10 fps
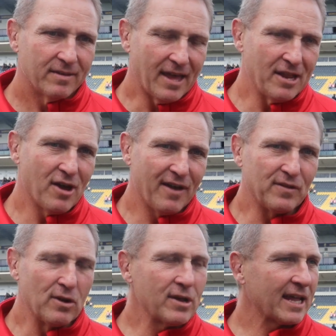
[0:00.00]
then you
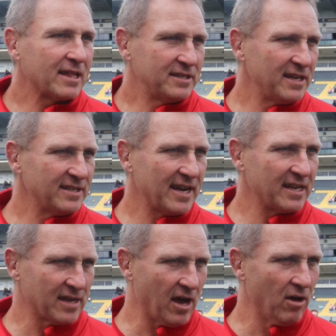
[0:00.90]
have to look at the season
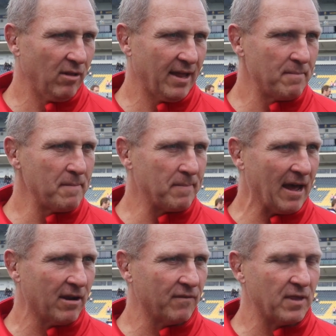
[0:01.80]
as a whole and be
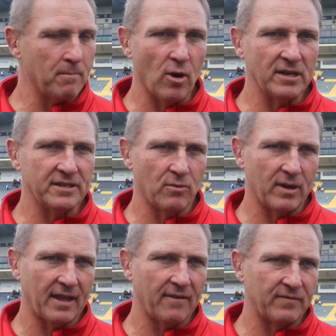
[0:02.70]
proud of the boys and
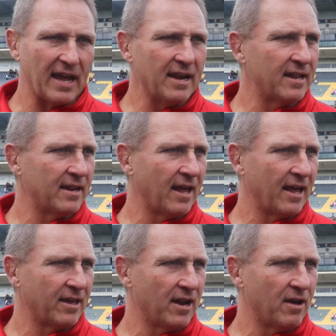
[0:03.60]
what they've done, and
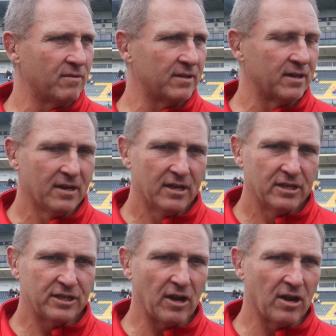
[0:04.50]
you know,
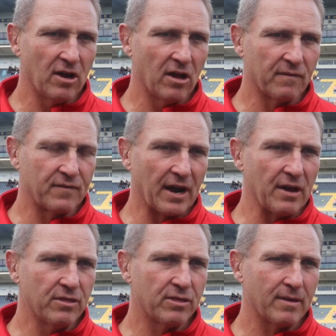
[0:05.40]
showed a lot of growth.